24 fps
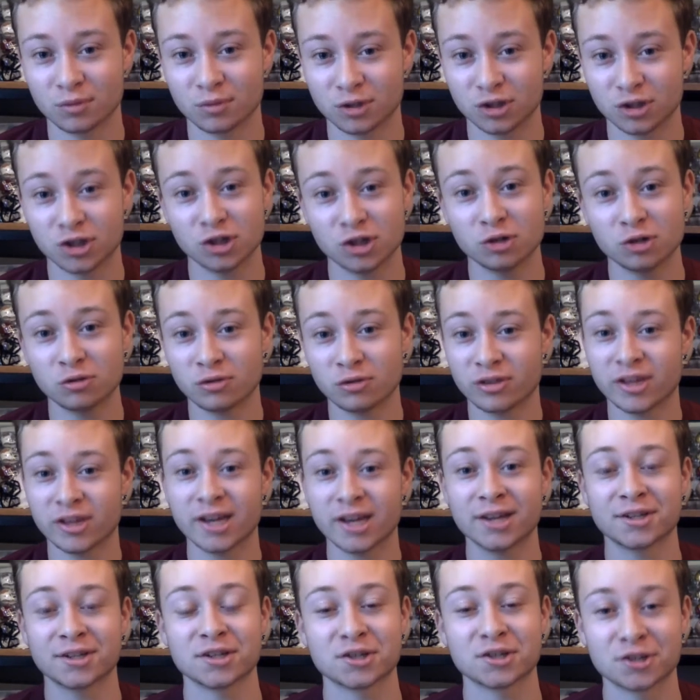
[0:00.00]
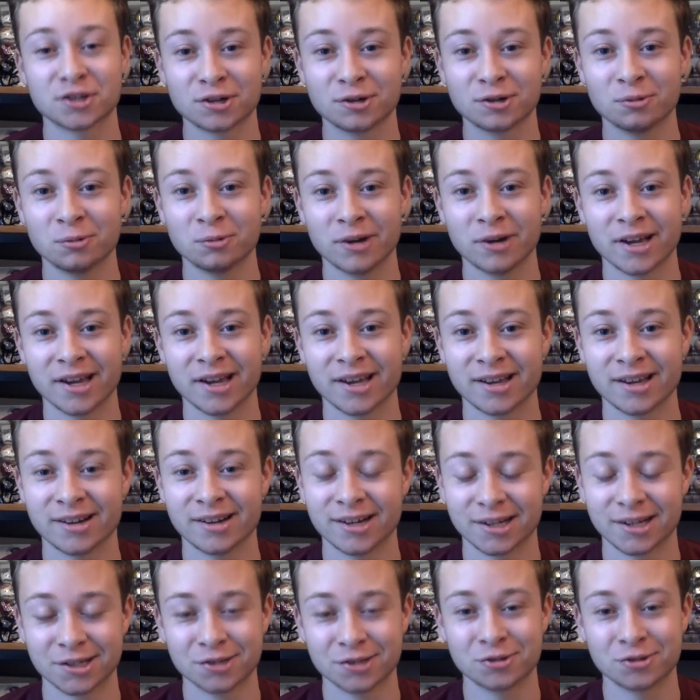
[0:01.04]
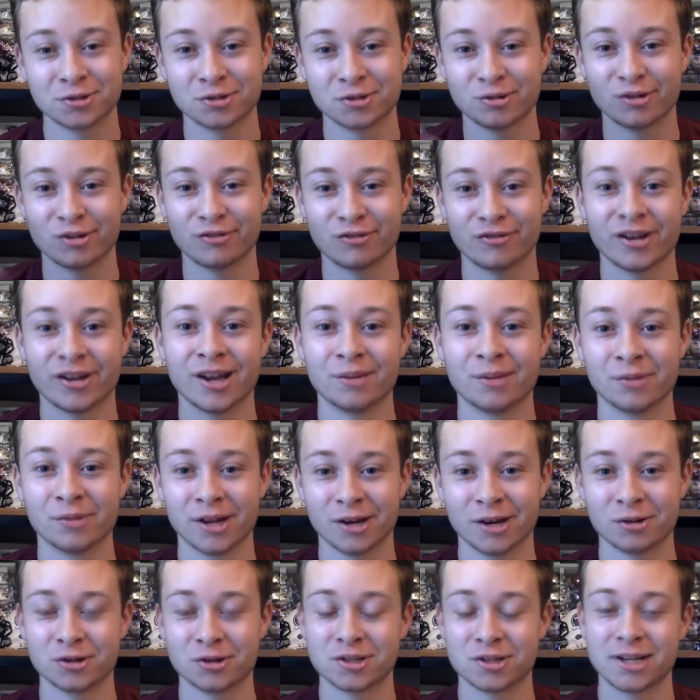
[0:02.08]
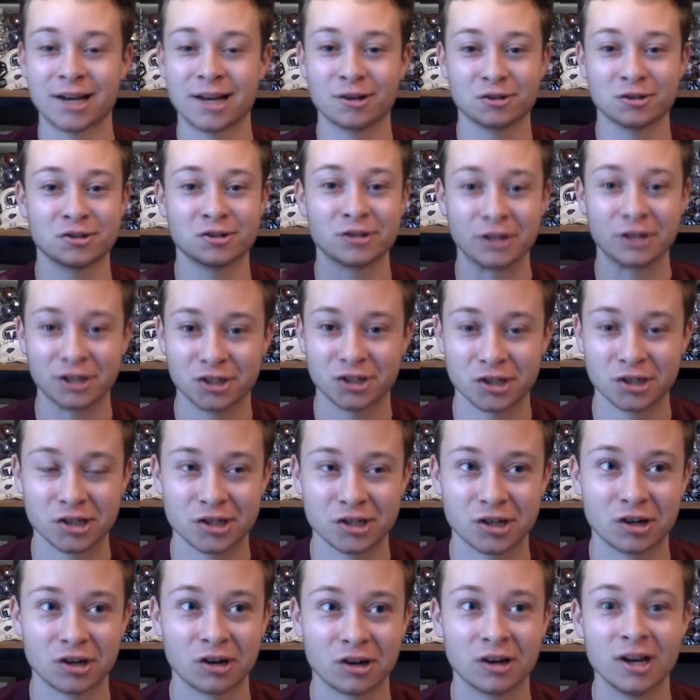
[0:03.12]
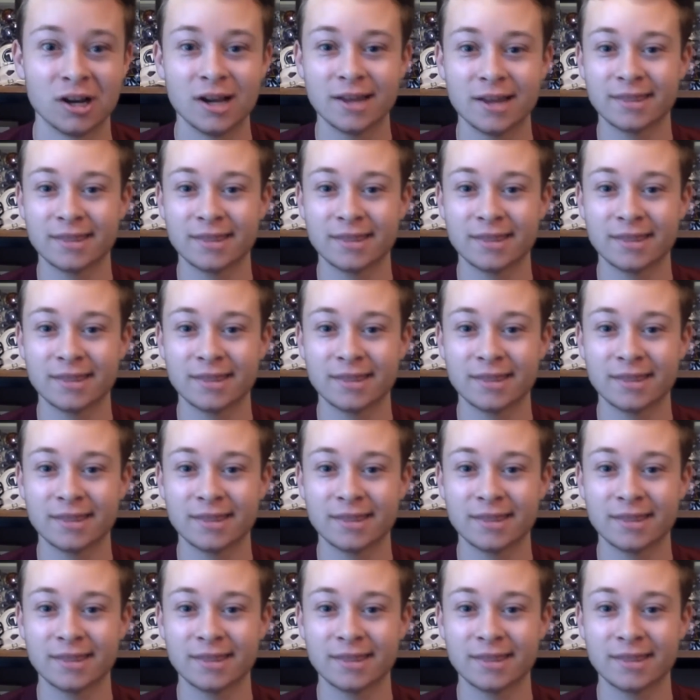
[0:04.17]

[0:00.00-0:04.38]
do things a certain way, like due to her family or just how traditions are.